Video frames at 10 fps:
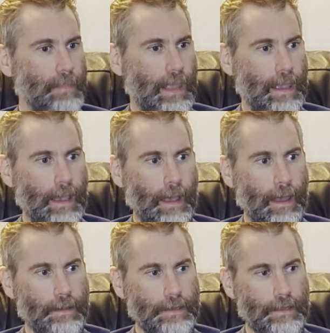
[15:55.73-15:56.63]

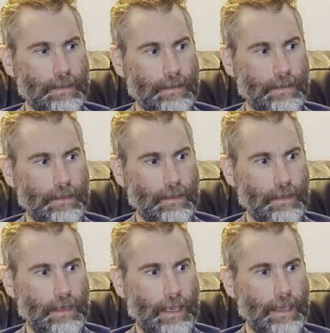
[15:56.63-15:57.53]
and
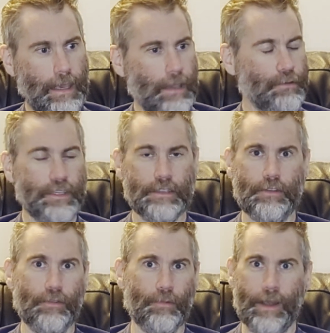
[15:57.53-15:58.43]
he was just
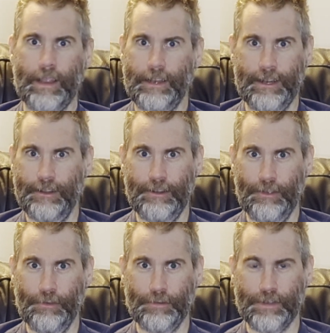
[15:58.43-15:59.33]
doing what he needed to
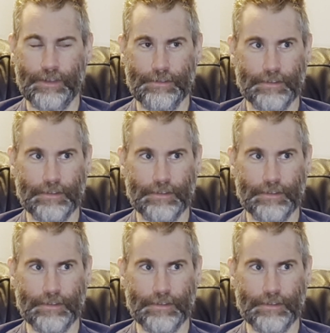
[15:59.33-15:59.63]
do to